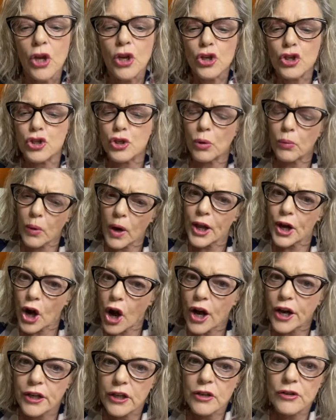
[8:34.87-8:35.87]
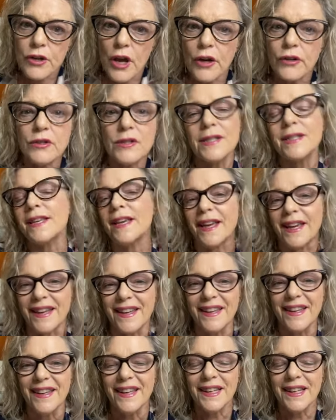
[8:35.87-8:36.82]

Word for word: So what are you noticing?